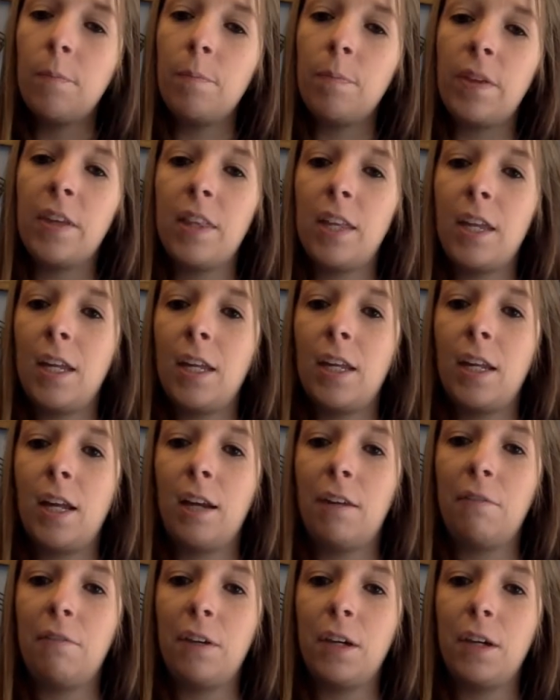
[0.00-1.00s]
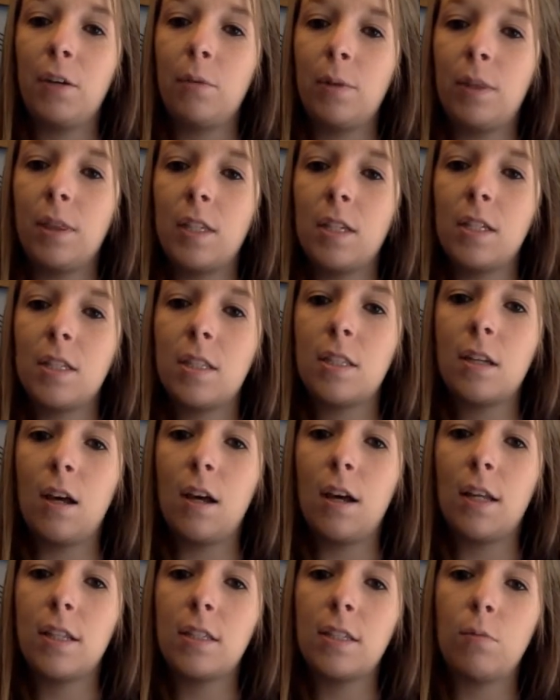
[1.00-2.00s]
And then I figure with these
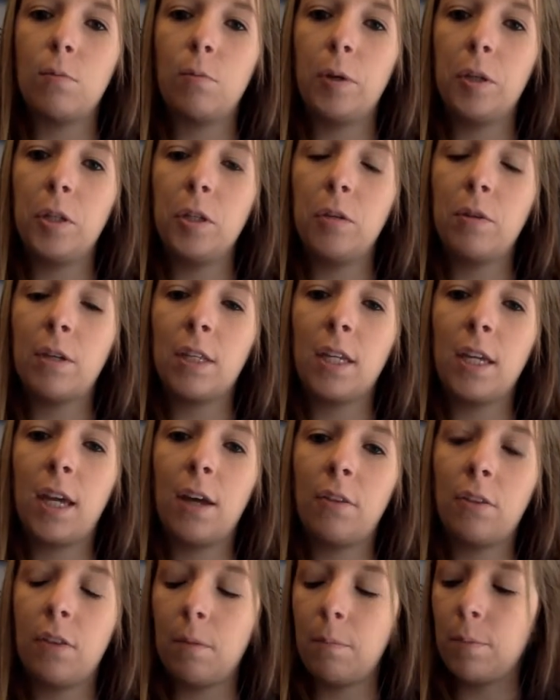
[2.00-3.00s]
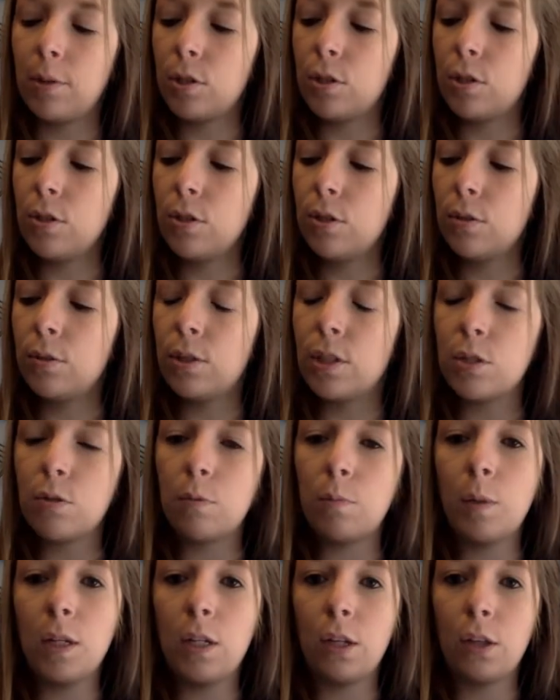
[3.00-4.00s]
dots, one, you can count them, but two, this
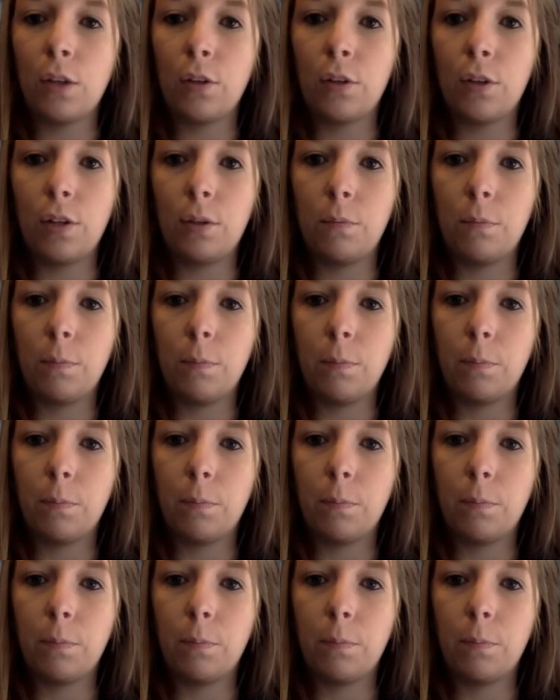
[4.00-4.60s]
would be another good